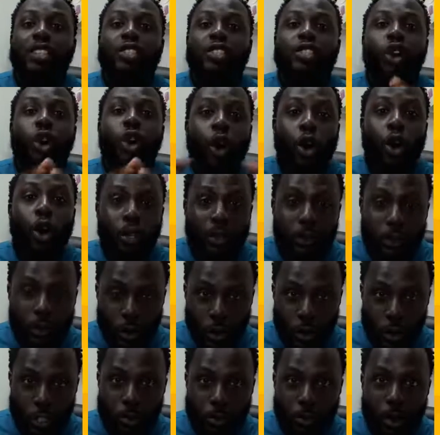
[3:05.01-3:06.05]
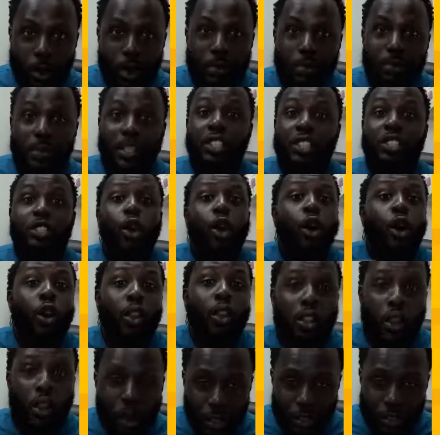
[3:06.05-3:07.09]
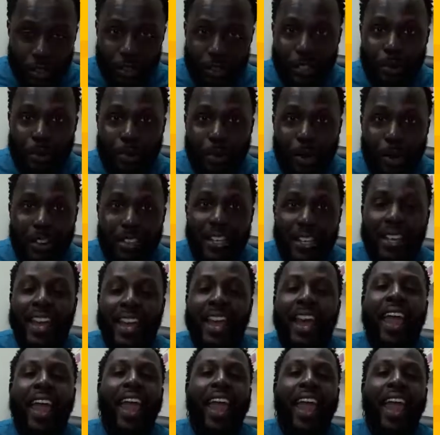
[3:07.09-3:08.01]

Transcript: Because all of you are smart, because all Hawks are smart,